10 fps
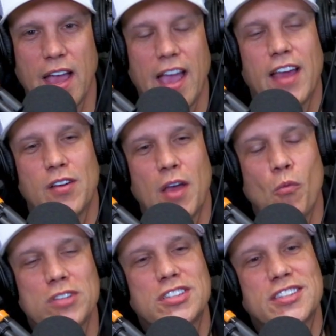
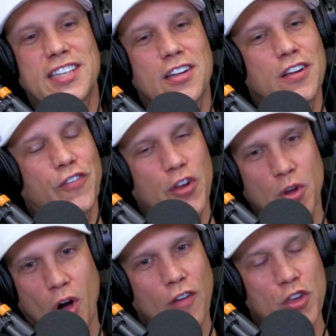And what's the ceiling for
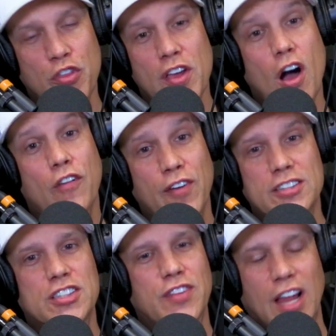you? You think
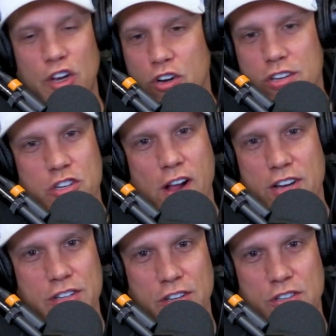offensively, you're just
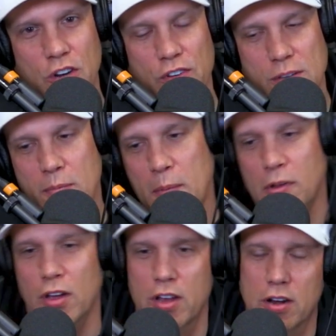scratching the surface. I mean,
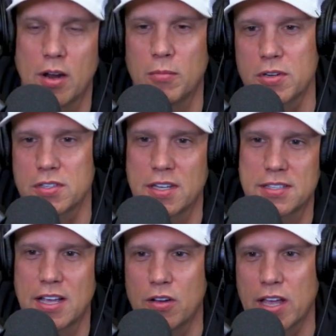people look at your numbers and they
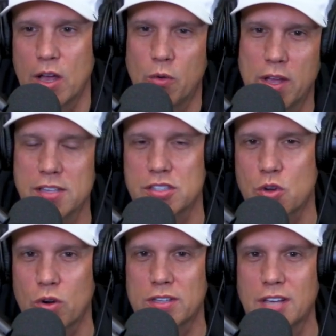say, okay, well, he hasn't
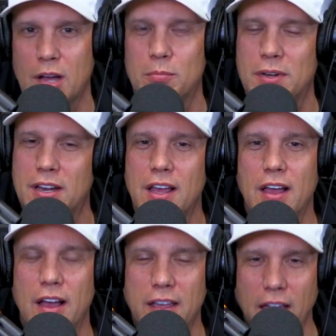scored a ton. But
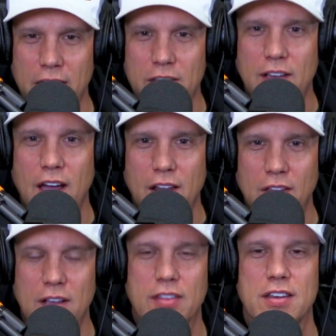again, you got to
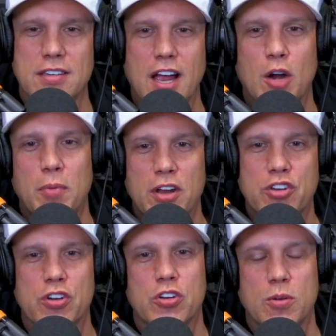look at the entire
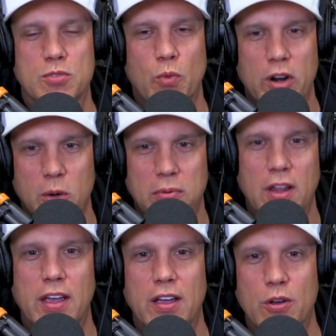picture in terms of where you're
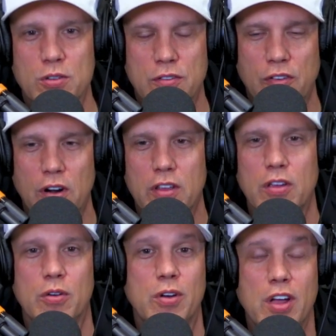playing, who's in front of
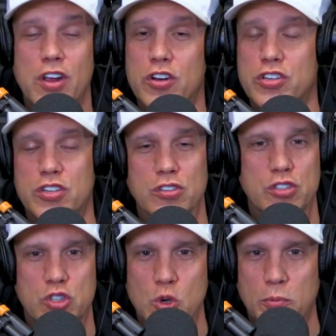you. You're still
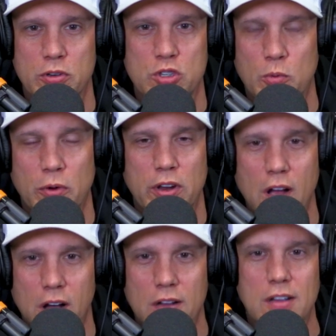super, super
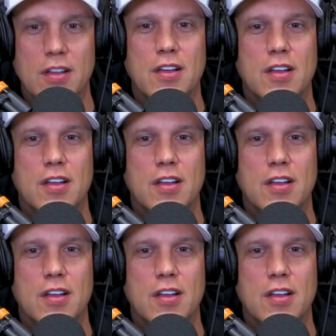young.